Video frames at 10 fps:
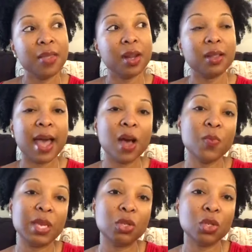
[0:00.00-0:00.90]
that
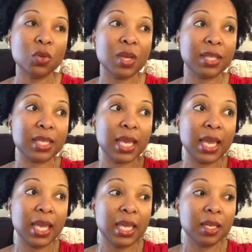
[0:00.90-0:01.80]
allowed me to
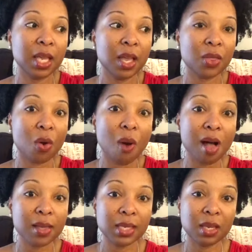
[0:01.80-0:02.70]
attain the
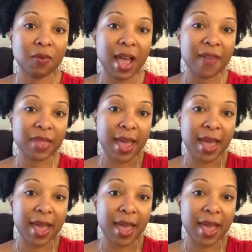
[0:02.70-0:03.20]
quality of life,